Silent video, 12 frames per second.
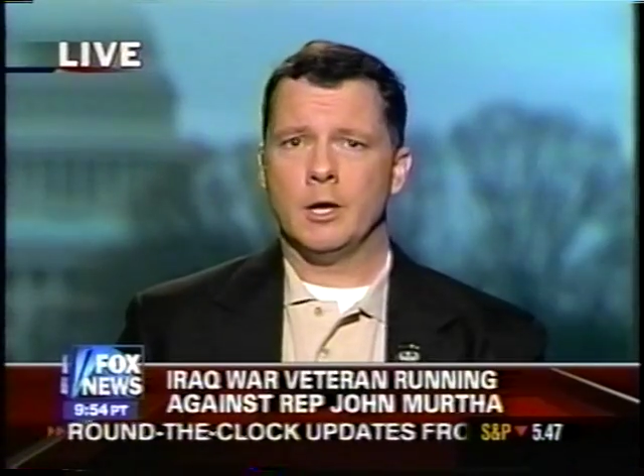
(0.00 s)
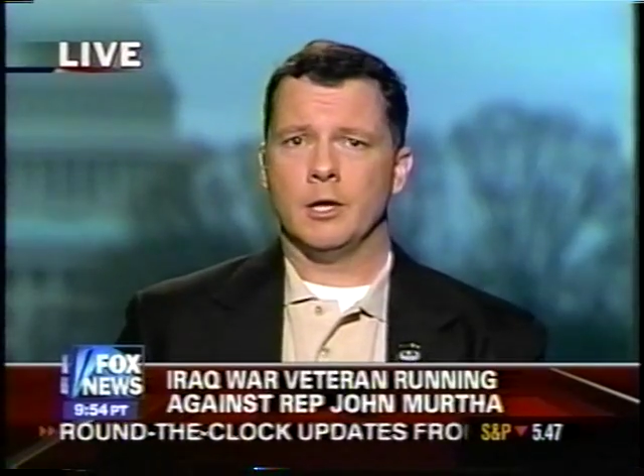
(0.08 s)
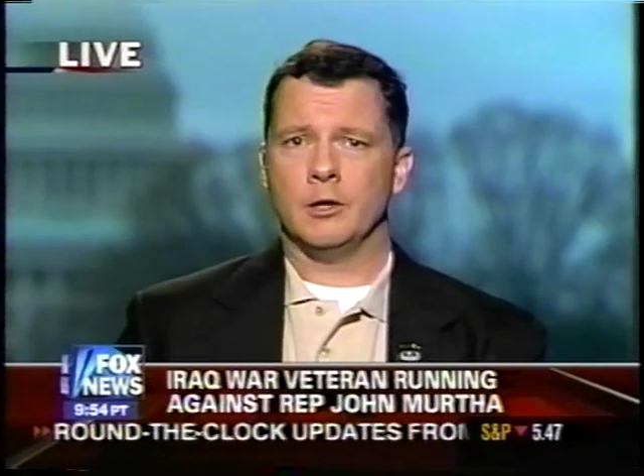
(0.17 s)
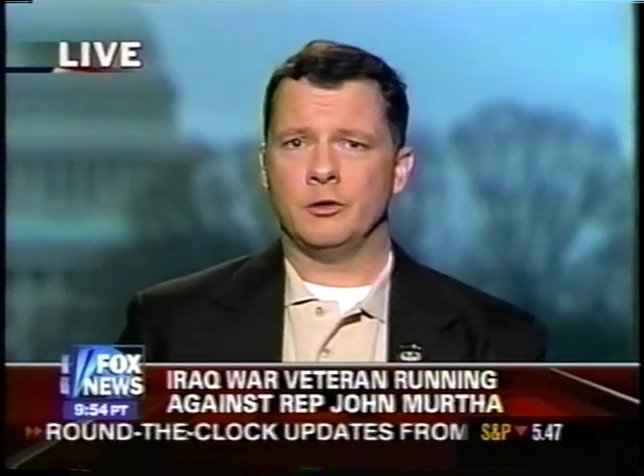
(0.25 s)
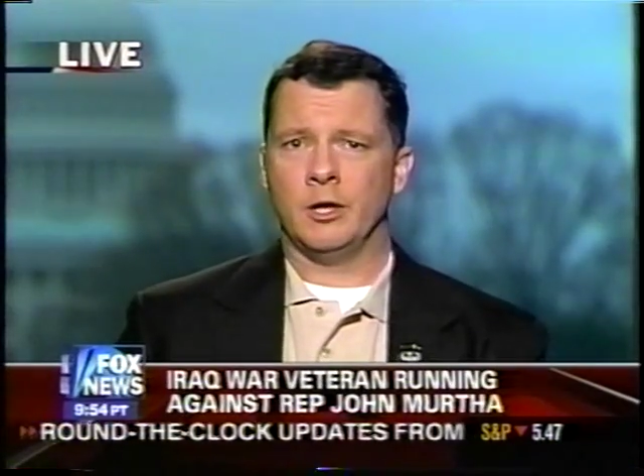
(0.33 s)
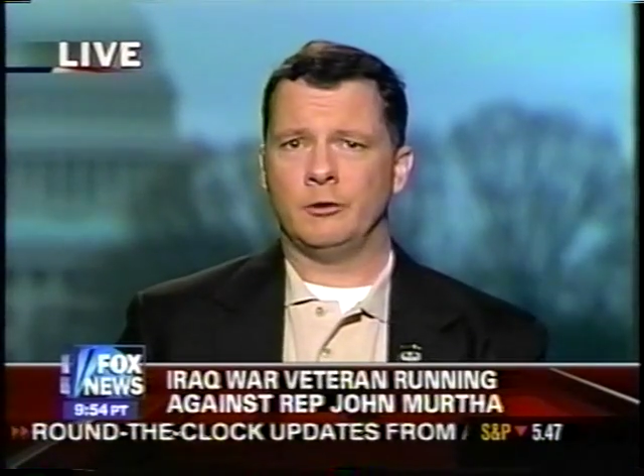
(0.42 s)

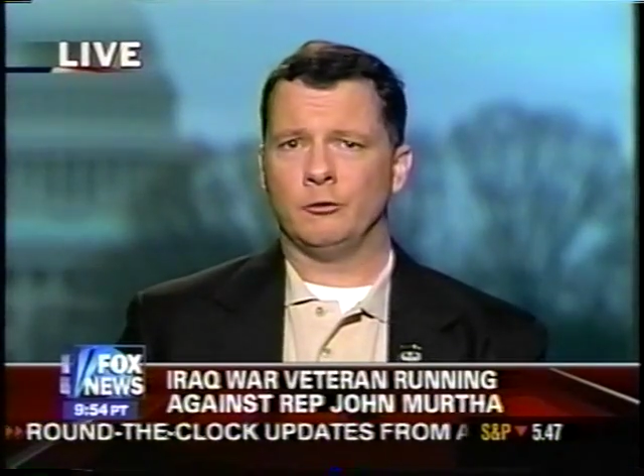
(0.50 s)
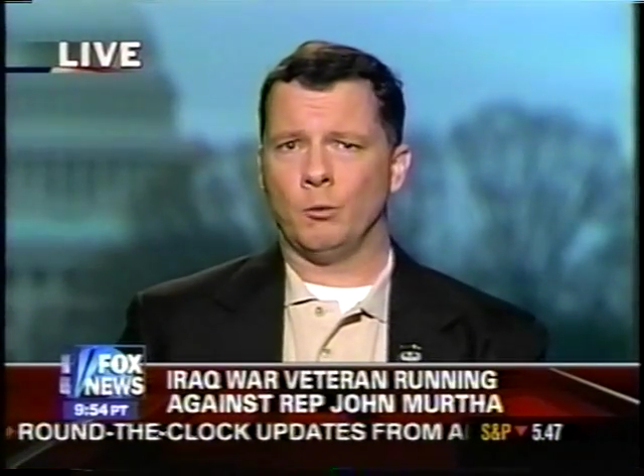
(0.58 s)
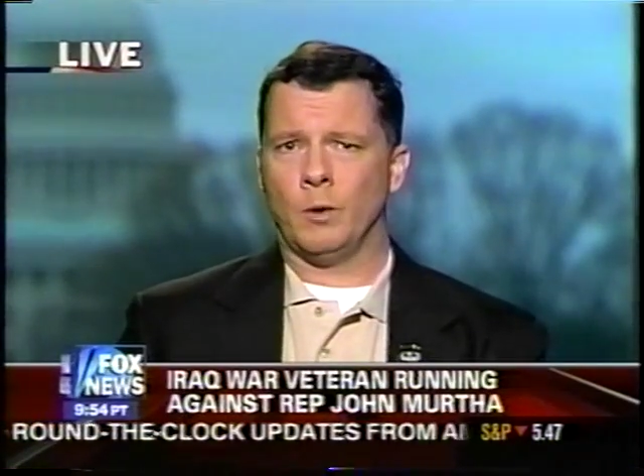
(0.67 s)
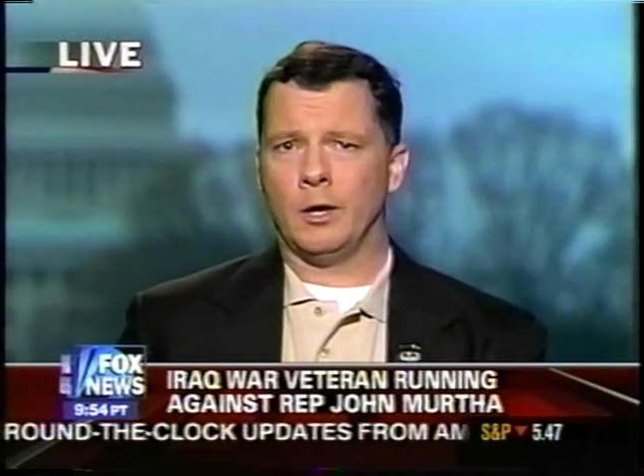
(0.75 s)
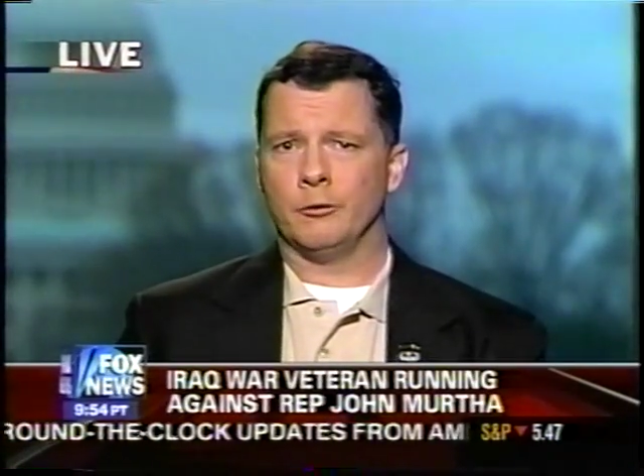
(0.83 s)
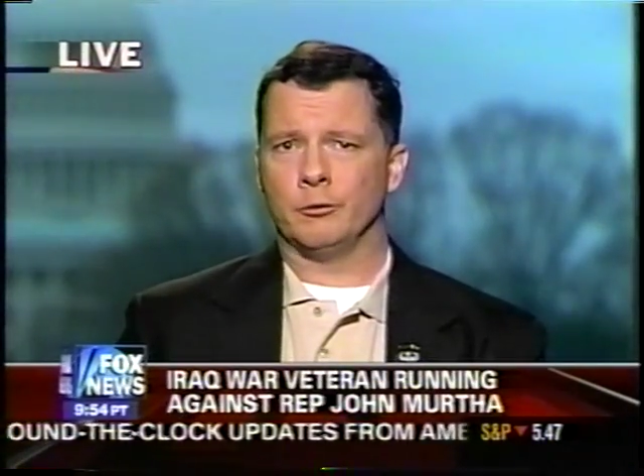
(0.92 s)
it takes a
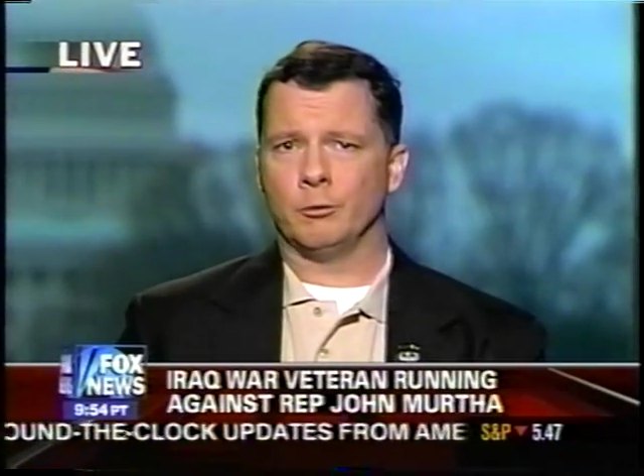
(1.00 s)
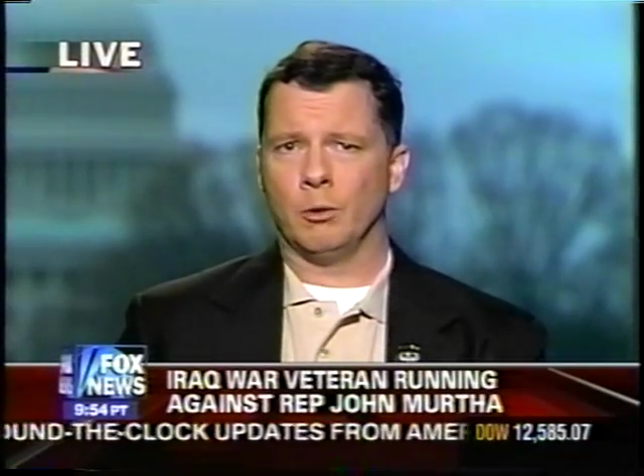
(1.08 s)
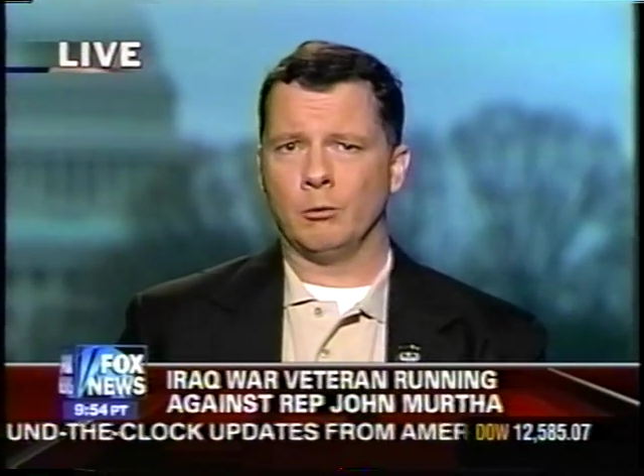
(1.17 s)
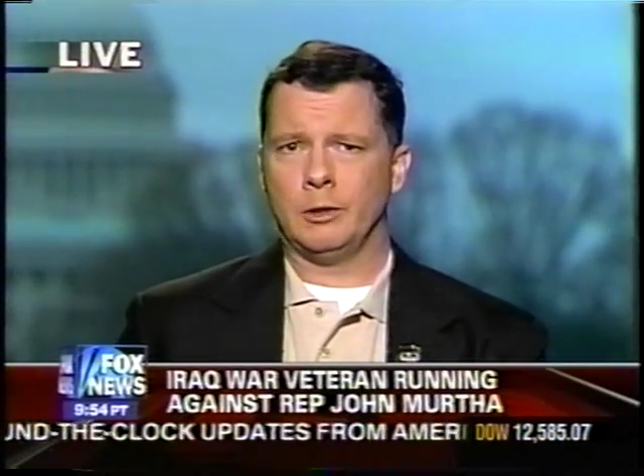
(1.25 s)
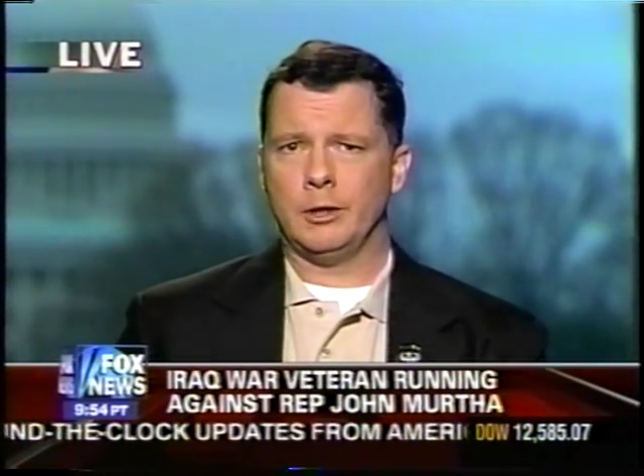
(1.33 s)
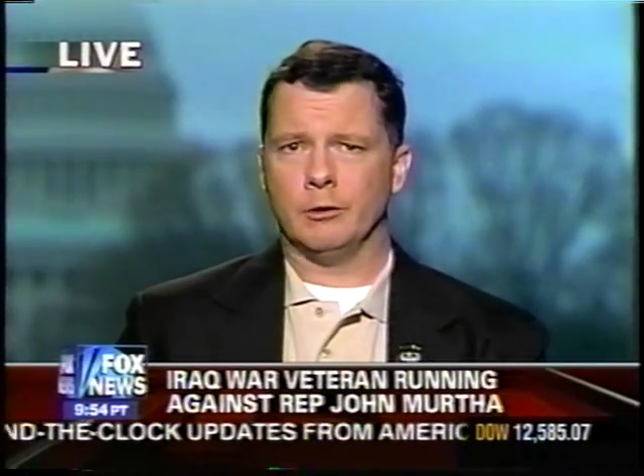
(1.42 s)
while to
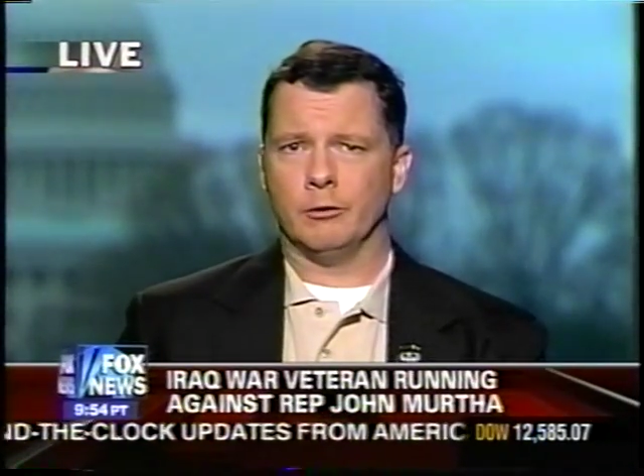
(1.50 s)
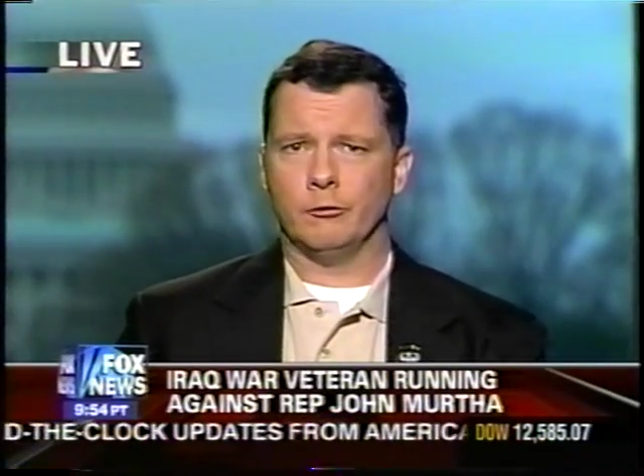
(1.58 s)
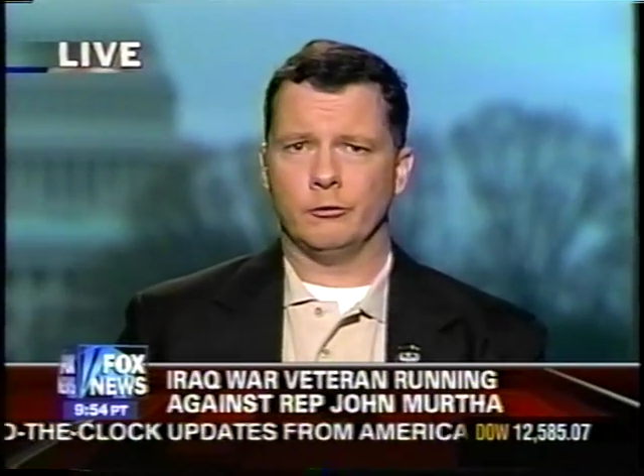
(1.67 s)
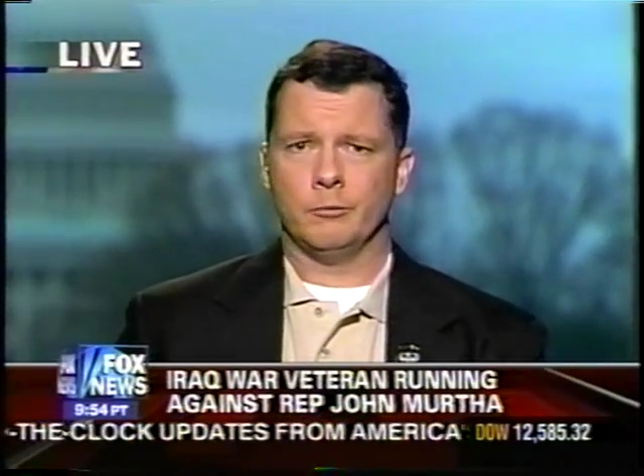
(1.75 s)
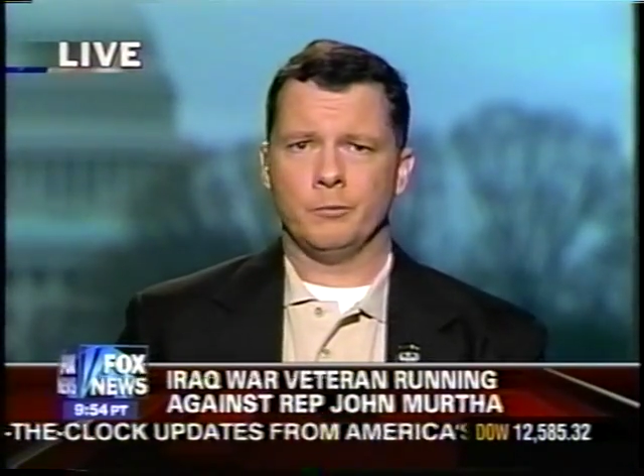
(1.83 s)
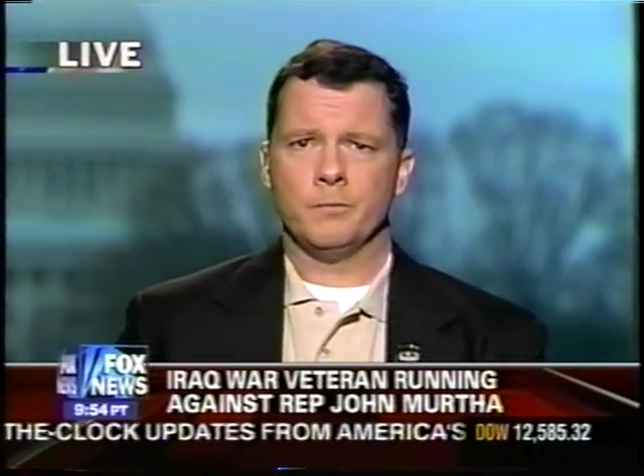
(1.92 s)
grow
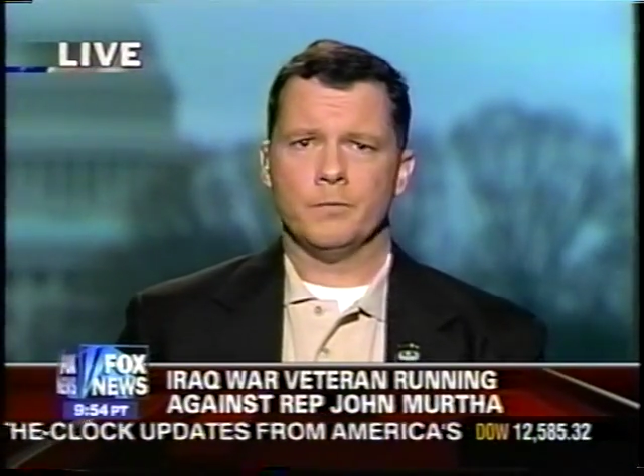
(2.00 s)
leaders.